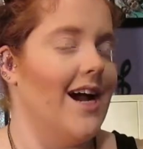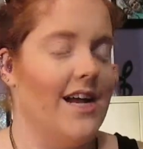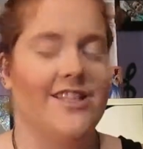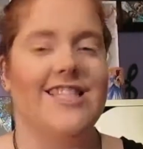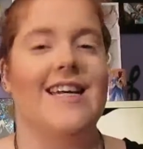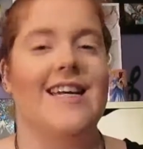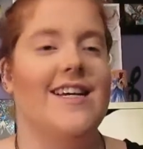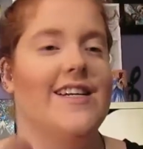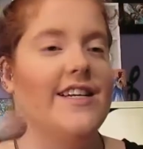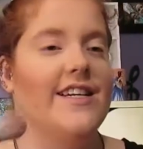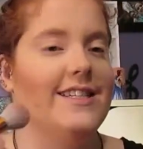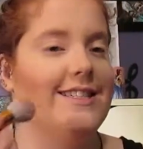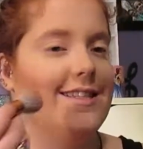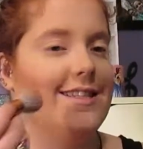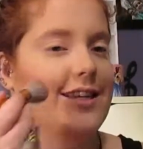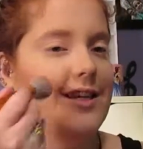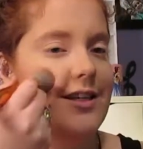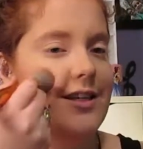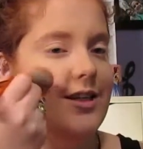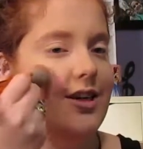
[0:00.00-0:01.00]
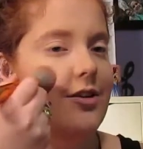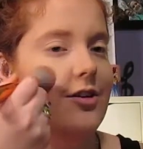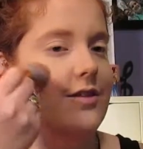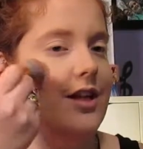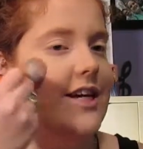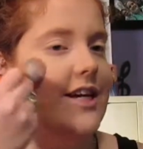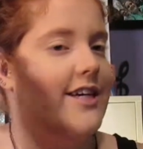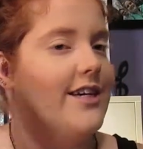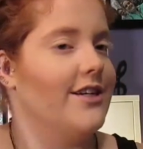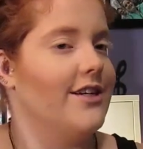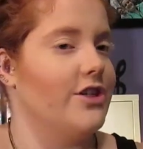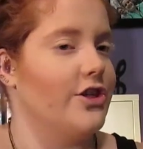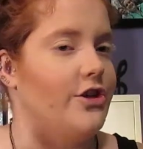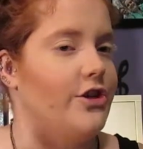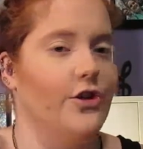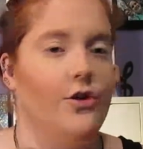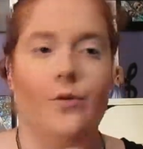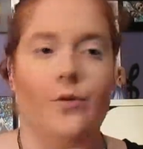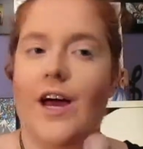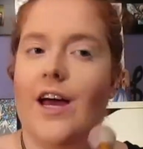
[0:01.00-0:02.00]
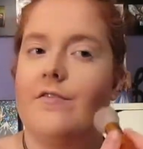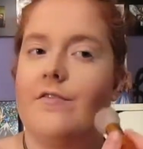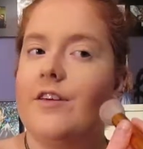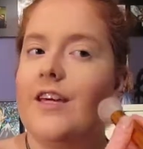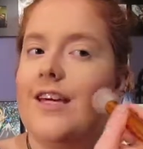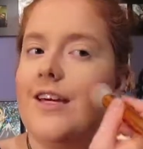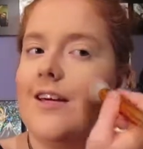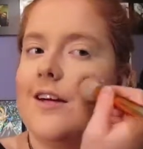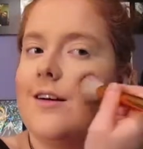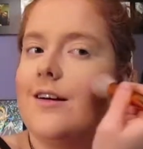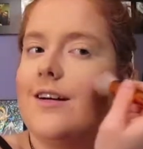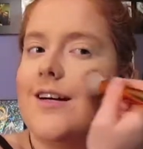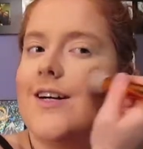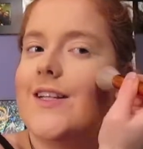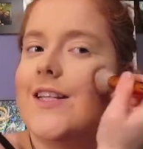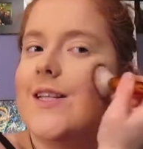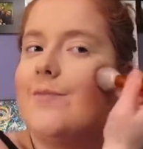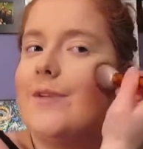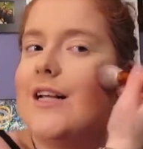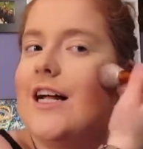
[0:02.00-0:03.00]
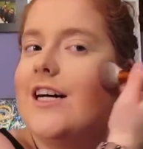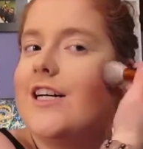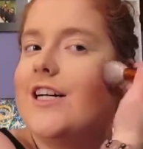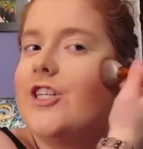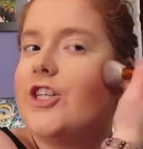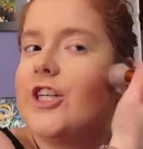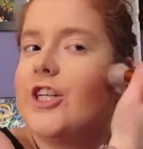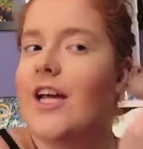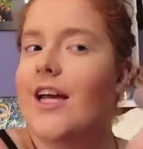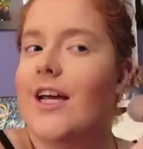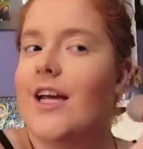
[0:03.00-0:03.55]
Tendency to go like too heavy on the blush,